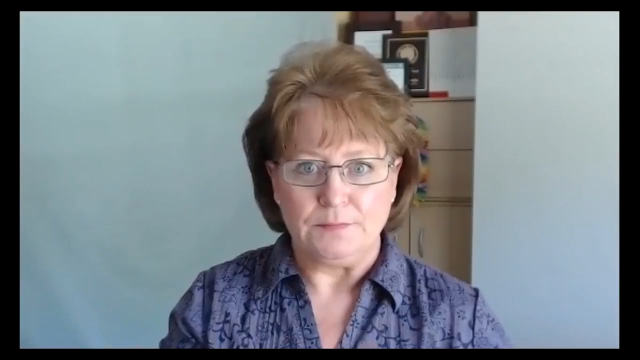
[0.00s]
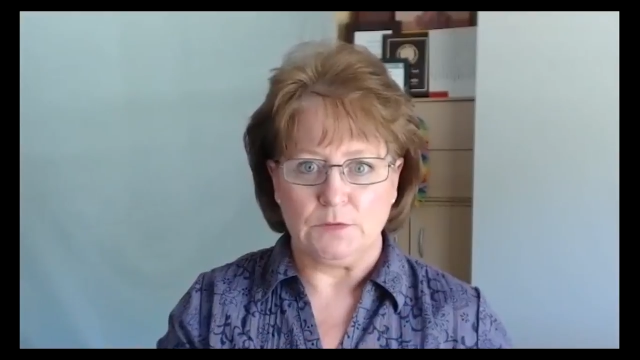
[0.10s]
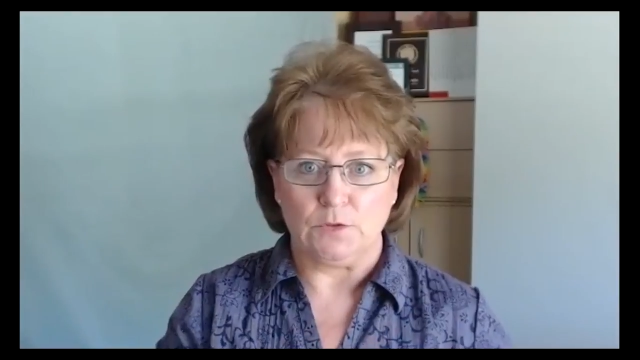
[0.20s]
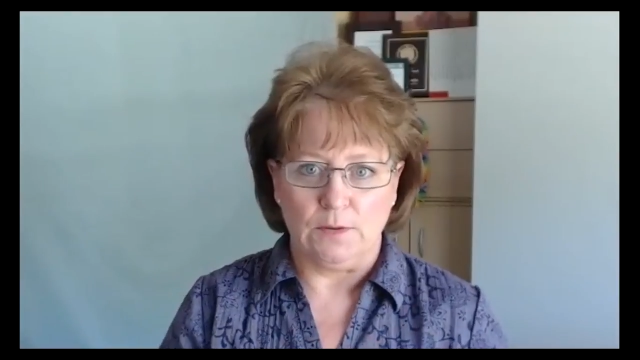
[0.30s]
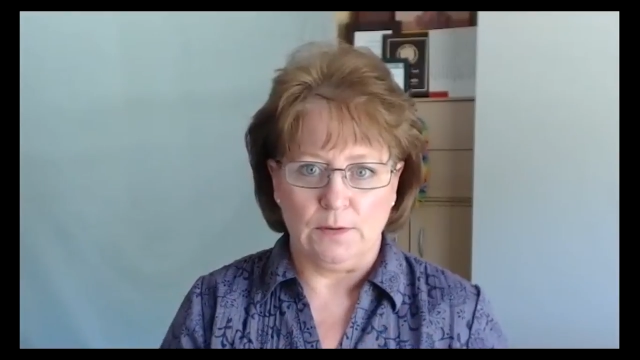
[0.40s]

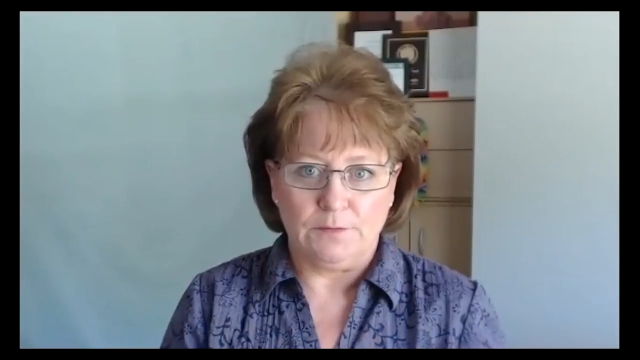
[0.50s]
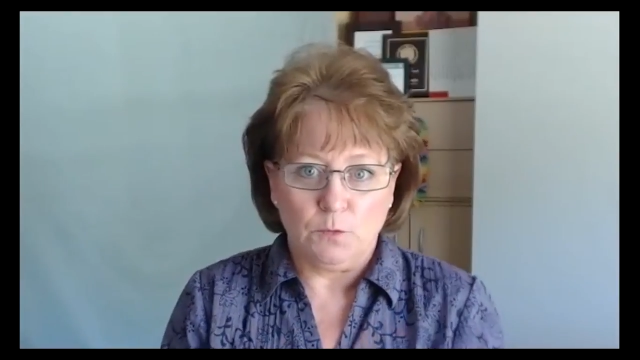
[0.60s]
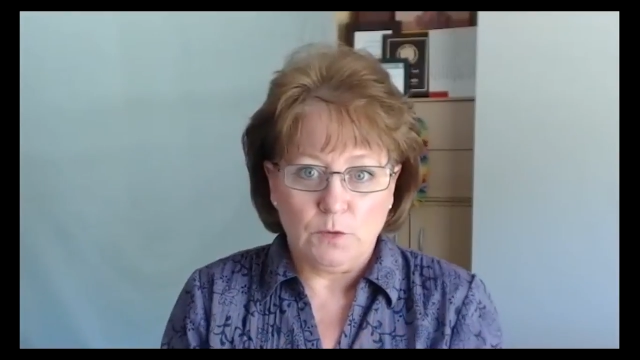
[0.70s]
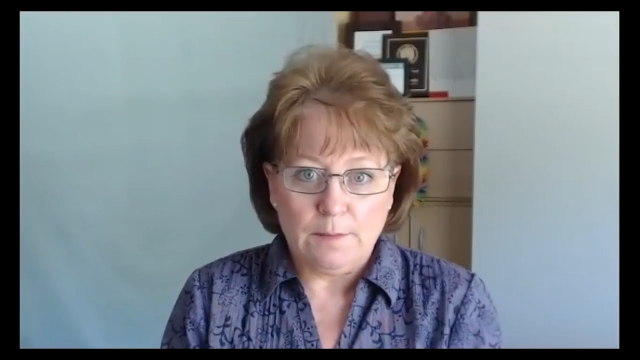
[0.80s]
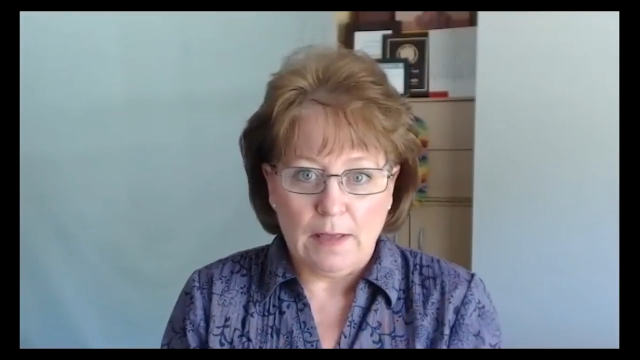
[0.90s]
so I don't have to
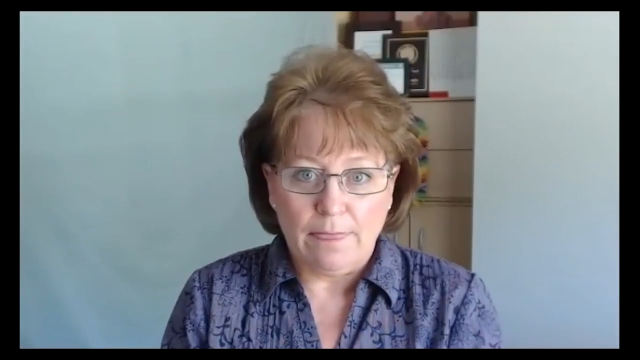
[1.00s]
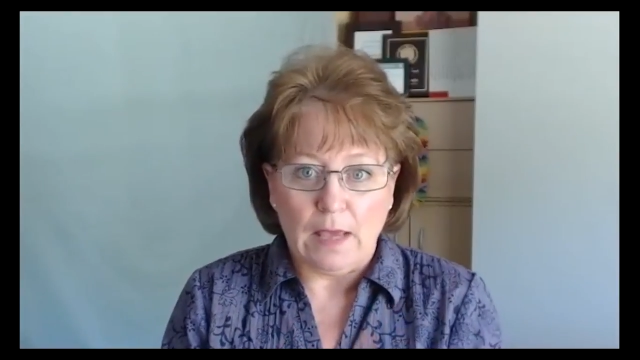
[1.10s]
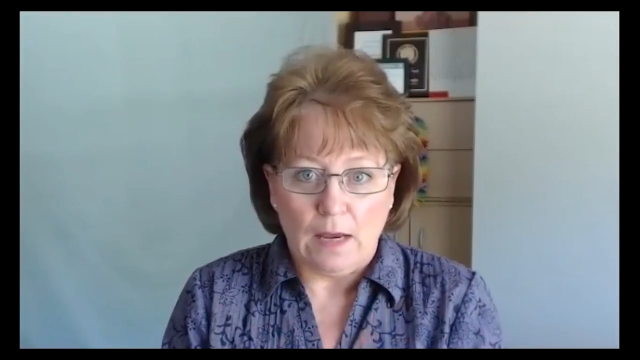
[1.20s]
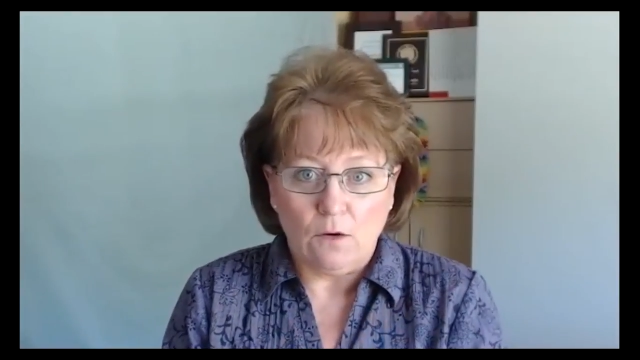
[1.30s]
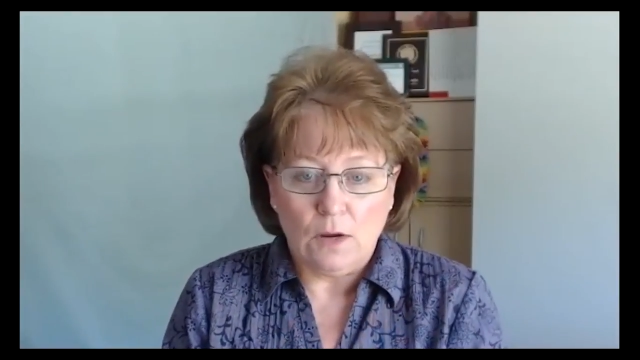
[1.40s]
worry about
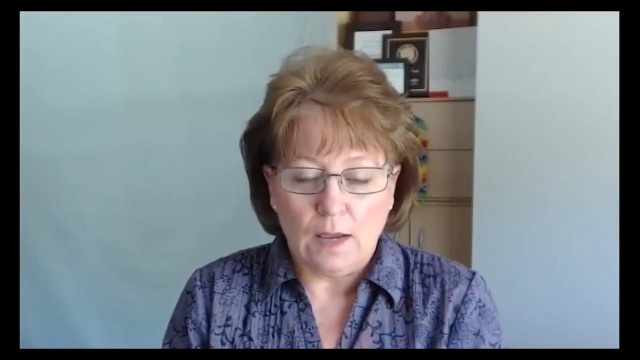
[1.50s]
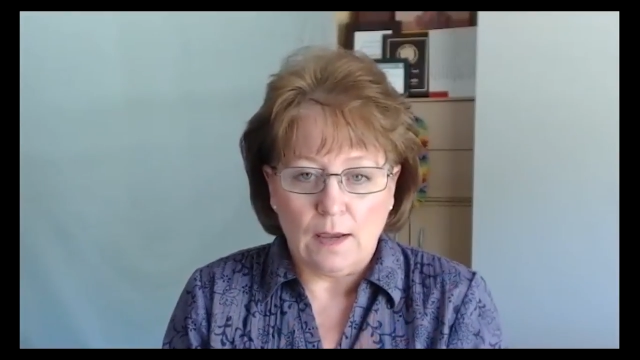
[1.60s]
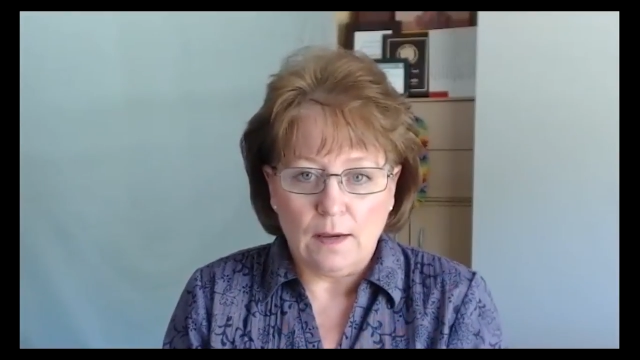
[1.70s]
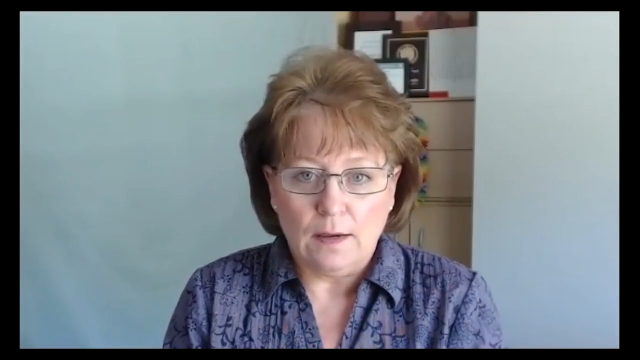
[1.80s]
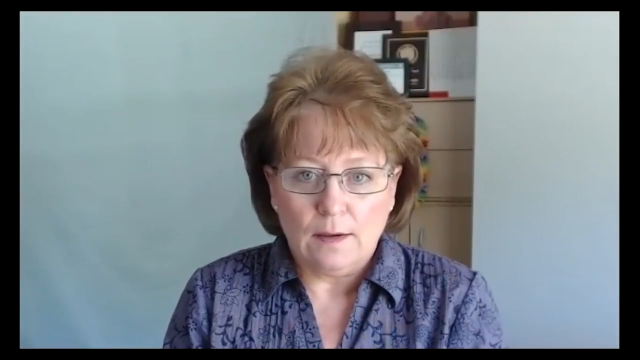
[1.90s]
that. Okay.